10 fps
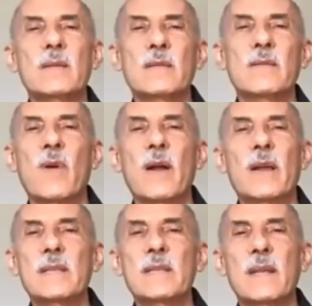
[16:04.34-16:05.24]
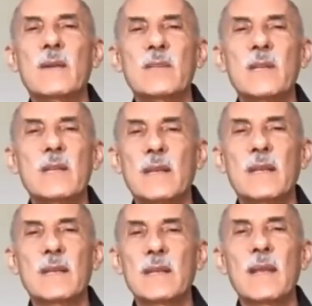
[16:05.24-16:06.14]
of wise energy that
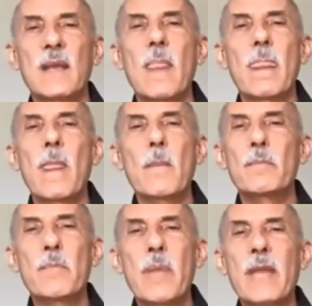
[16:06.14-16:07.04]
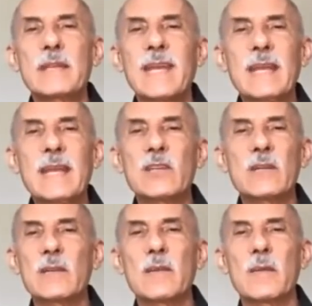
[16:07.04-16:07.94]
can pay attention
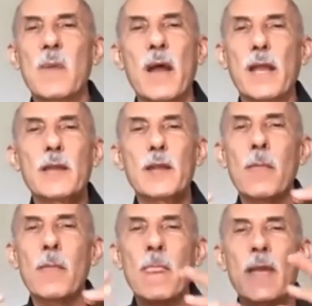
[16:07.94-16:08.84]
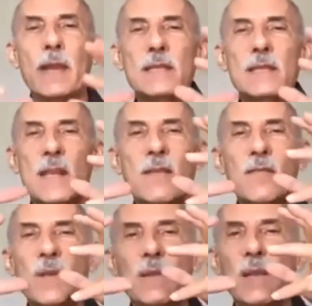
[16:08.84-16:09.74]
to the mind, and instead
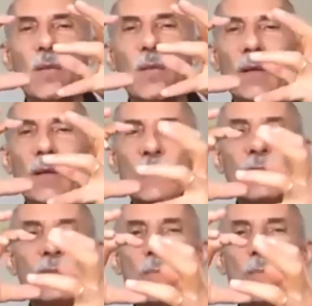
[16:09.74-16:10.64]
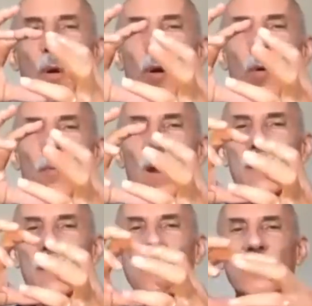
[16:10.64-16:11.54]
of being lost in small
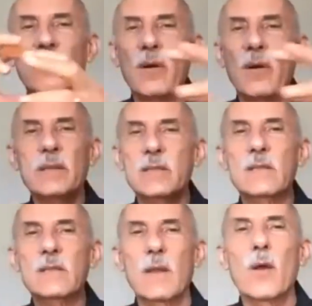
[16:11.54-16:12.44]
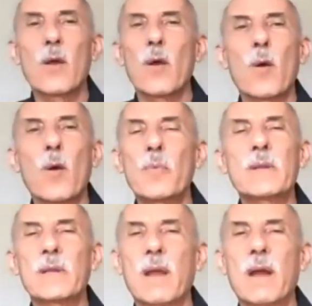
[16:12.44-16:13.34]
mind or thoughts, open
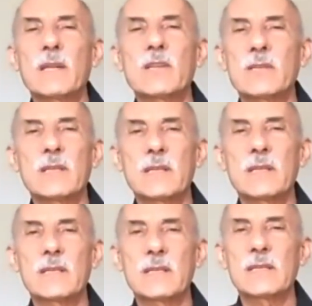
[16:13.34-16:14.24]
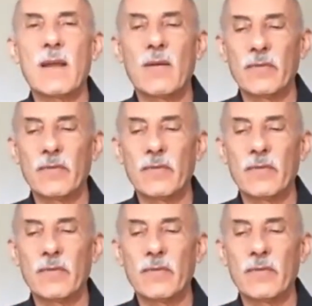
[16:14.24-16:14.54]
to consciousness itself.